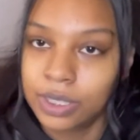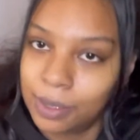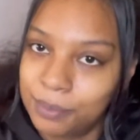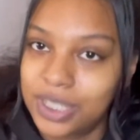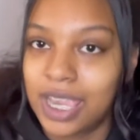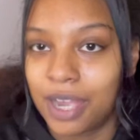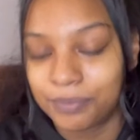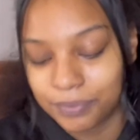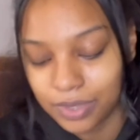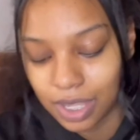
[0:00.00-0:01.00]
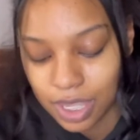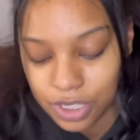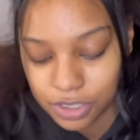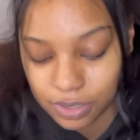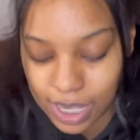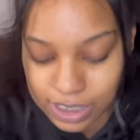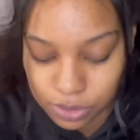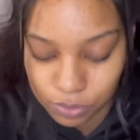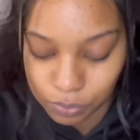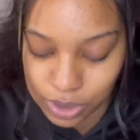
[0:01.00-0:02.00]
But yeah, so that's
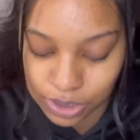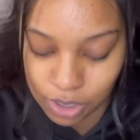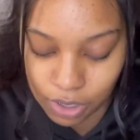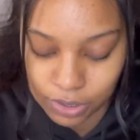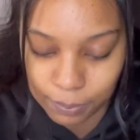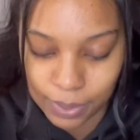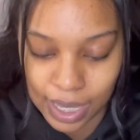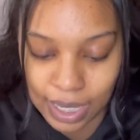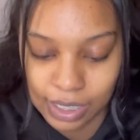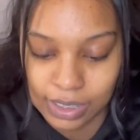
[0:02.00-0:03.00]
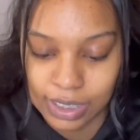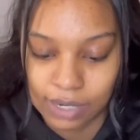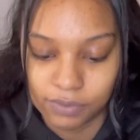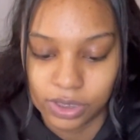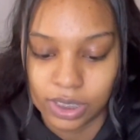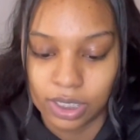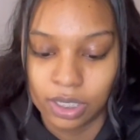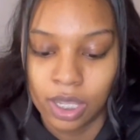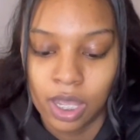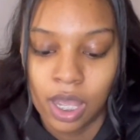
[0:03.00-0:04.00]
with all the pain and
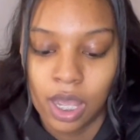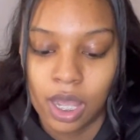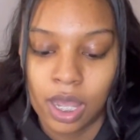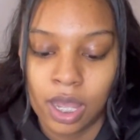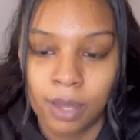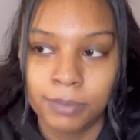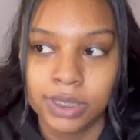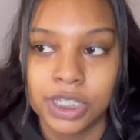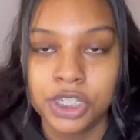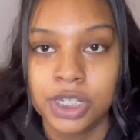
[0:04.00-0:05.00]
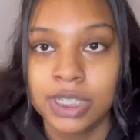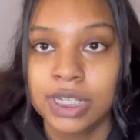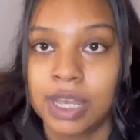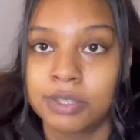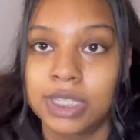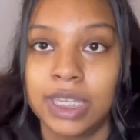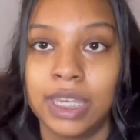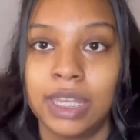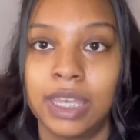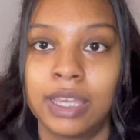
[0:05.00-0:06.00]
everything. Let's just get down to
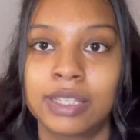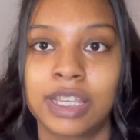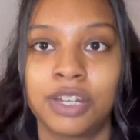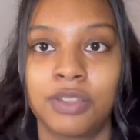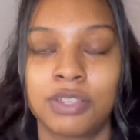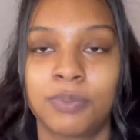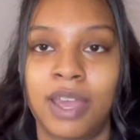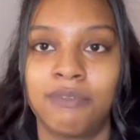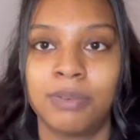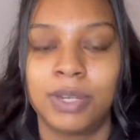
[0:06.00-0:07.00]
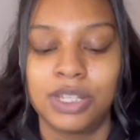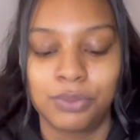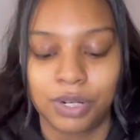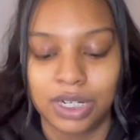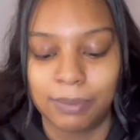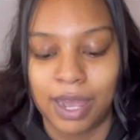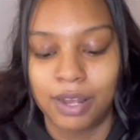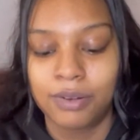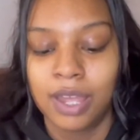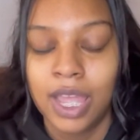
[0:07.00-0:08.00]
eating, because I know that's what everybody's worried
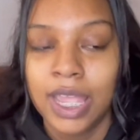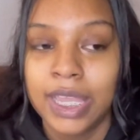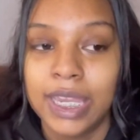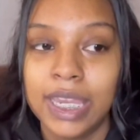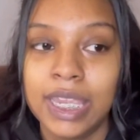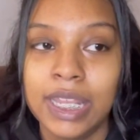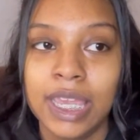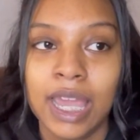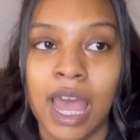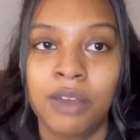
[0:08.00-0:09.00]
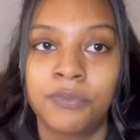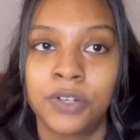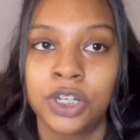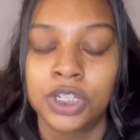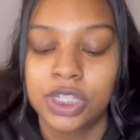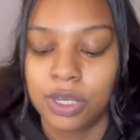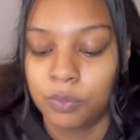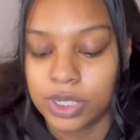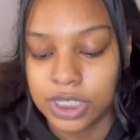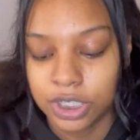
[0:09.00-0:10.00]
about. Eating at first, it
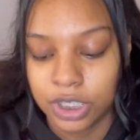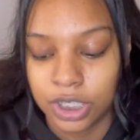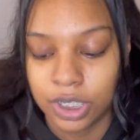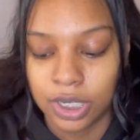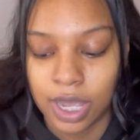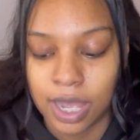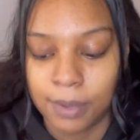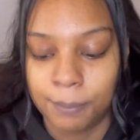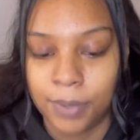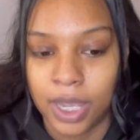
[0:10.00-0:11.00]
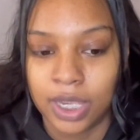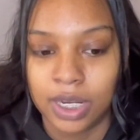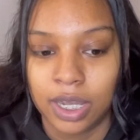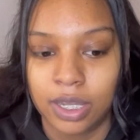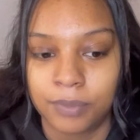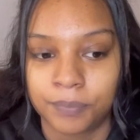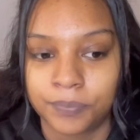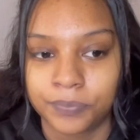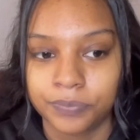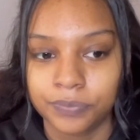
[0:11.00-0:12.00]
wasn't good, but
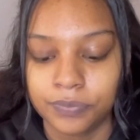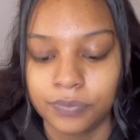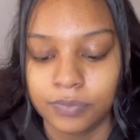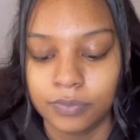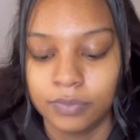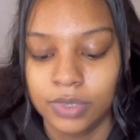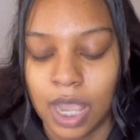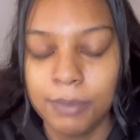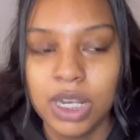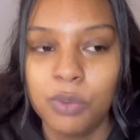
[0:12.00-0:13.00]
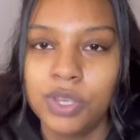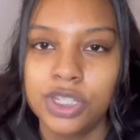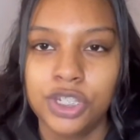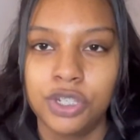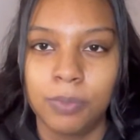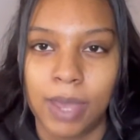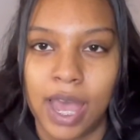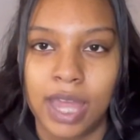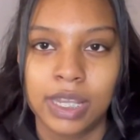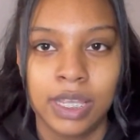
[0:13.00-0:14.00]
I mean, it wasn't too bad